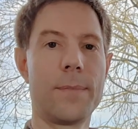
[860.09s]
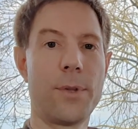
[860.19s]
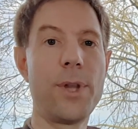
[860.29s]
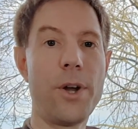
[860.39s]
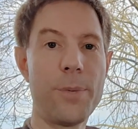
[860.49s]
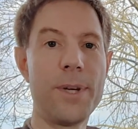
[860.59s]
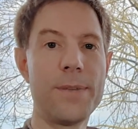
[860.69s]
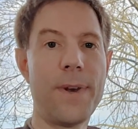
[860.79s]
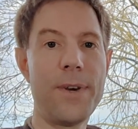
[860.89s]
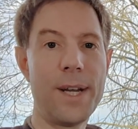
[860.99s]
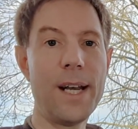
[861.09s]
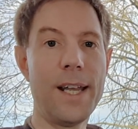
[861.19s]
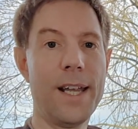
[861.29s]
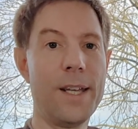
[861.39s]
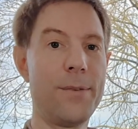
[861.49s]
So the argument is very
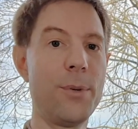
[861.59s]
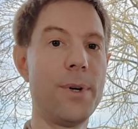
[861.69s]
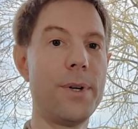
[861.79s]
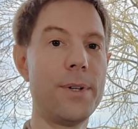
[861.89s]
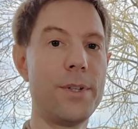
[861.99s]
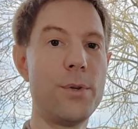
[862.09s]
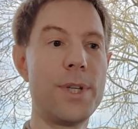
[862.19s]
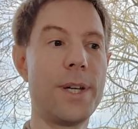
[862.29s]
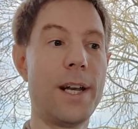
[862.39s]
clear. If you are using